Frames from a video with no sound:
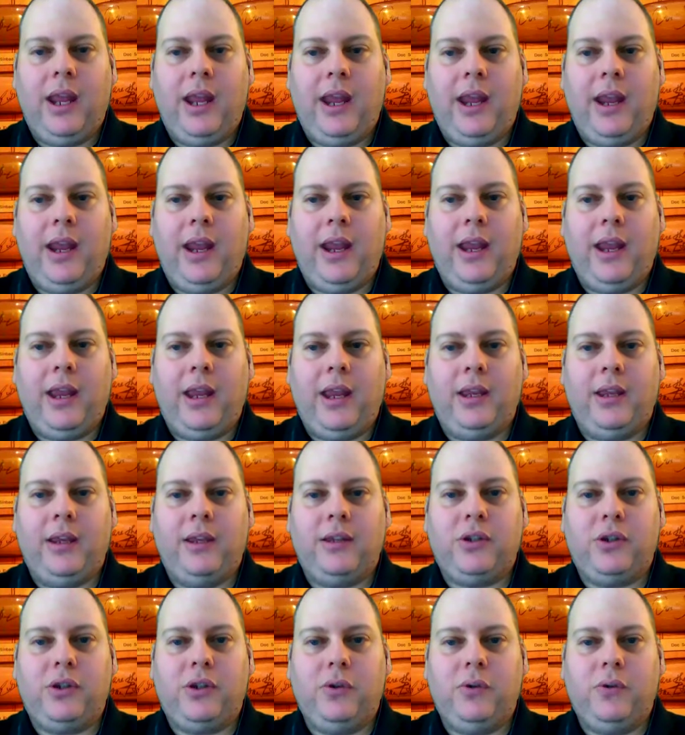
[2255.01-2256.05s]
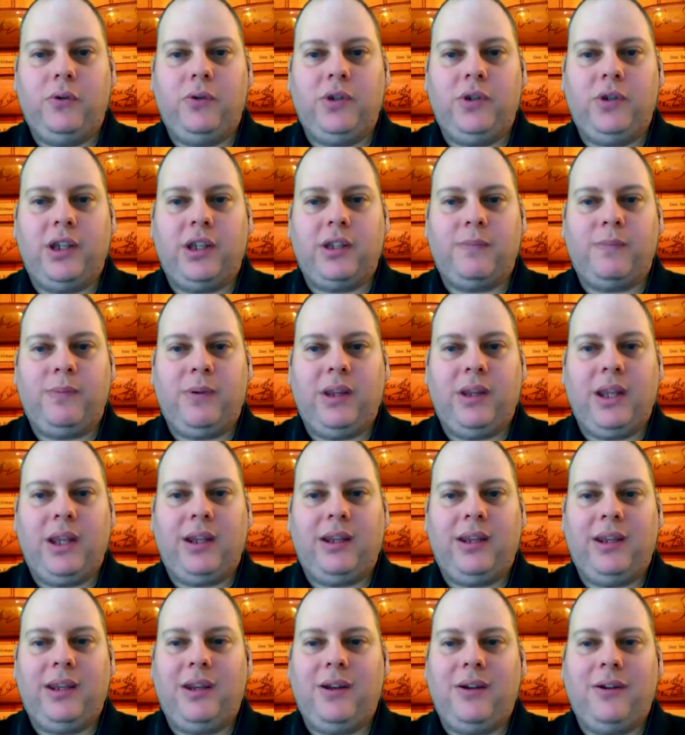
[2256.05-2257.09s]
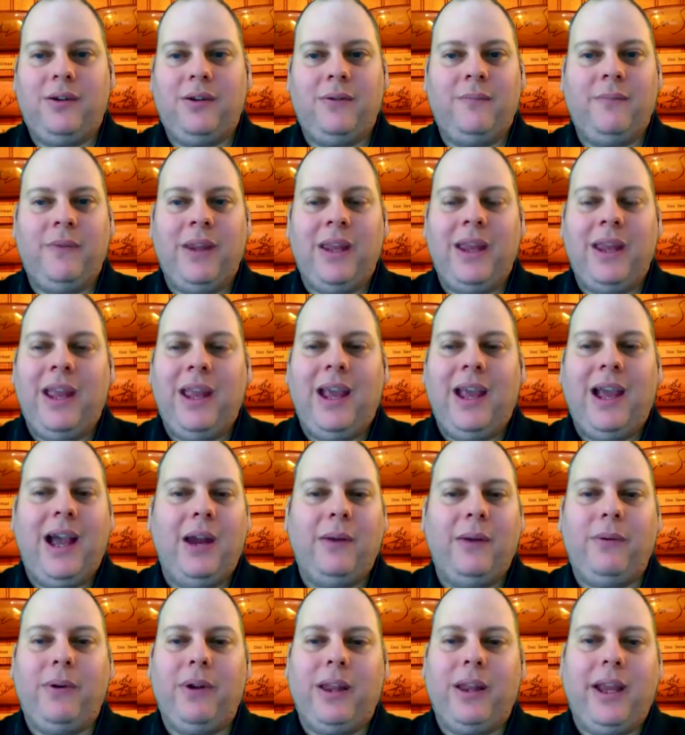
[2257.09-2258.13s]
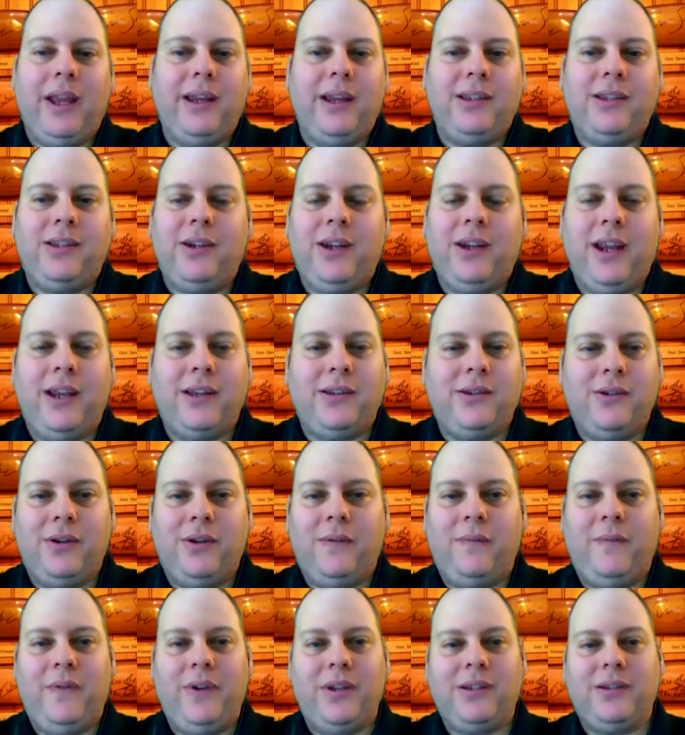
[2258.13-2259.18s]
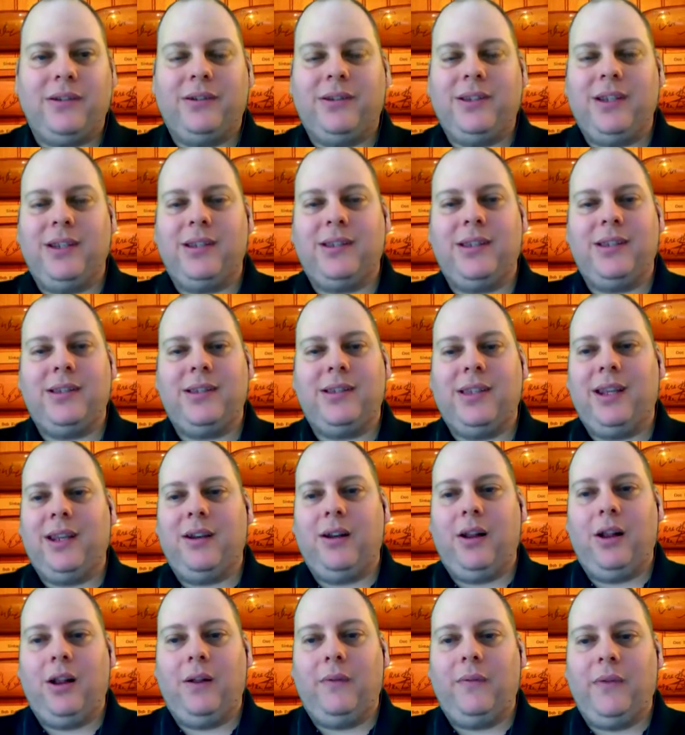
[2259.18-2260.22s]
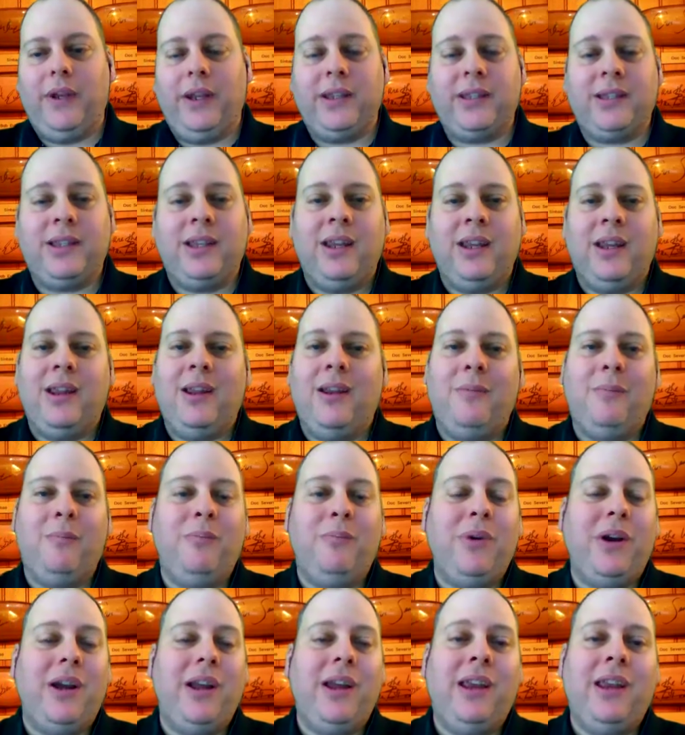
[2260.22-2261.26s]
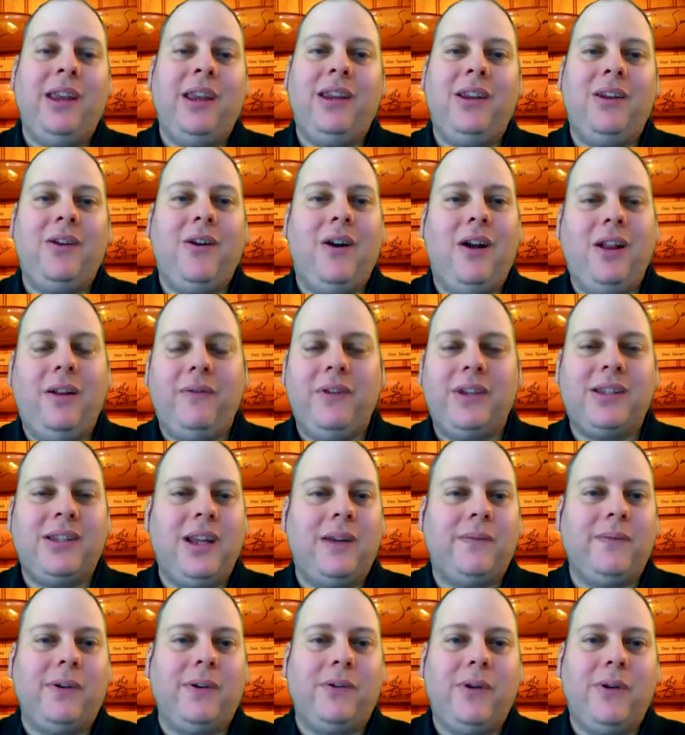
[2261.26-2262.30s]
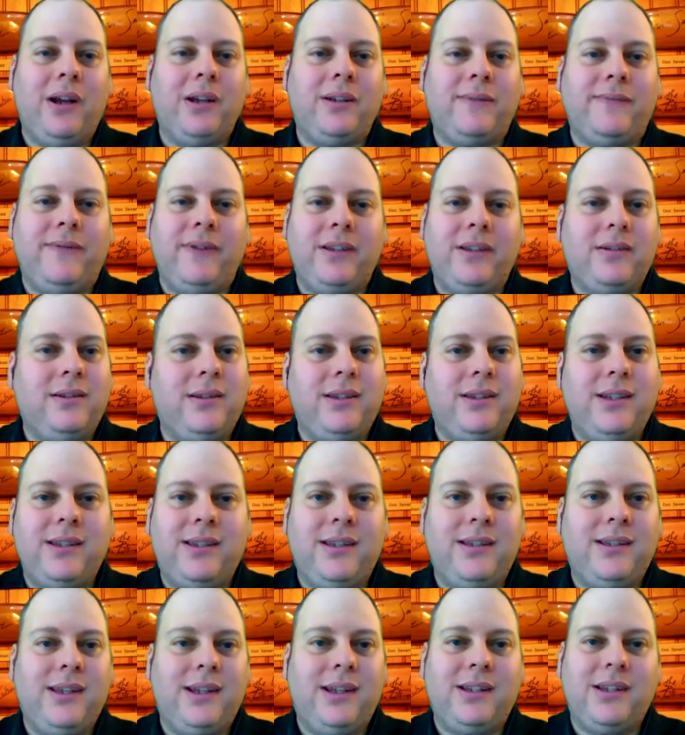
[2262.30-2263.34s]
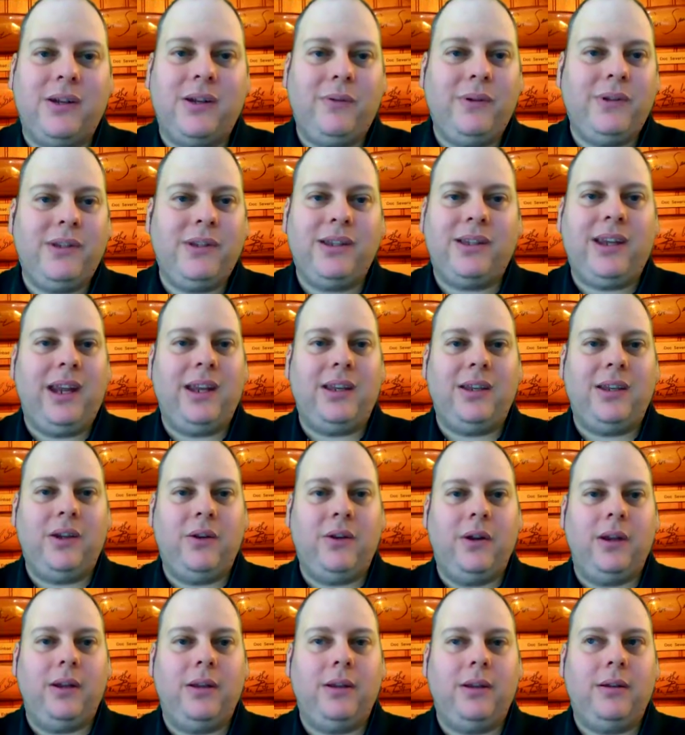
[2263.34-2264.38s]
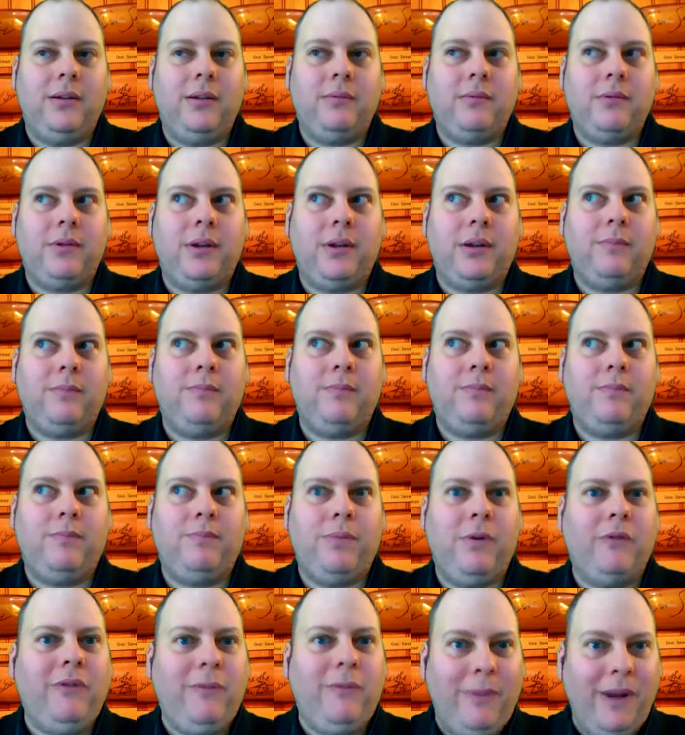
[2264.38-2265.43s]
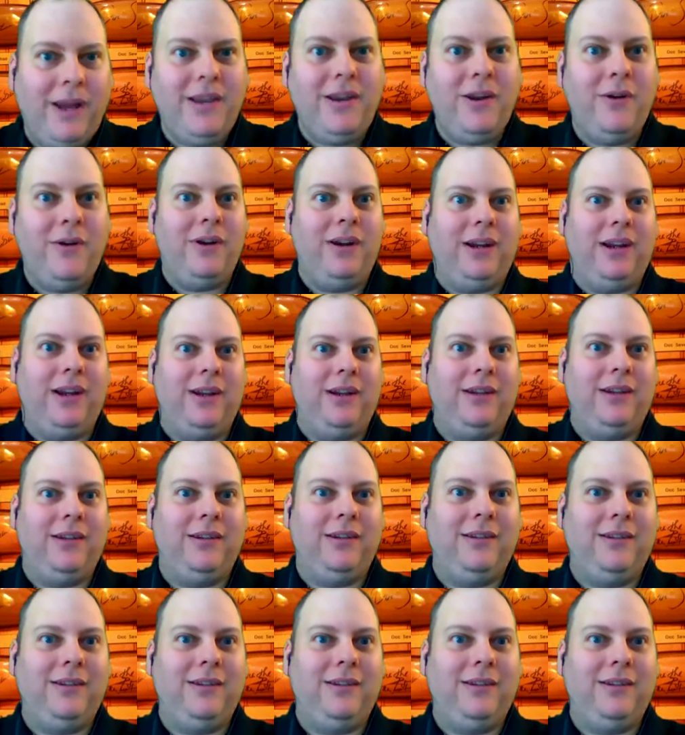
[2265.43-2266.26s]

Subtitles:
And to just be like, you know, I realize you guys are doing the physical distancing and all of this, but, you know, all of this stuff requires physical distancing, so we just can't do it. But we've been doing it.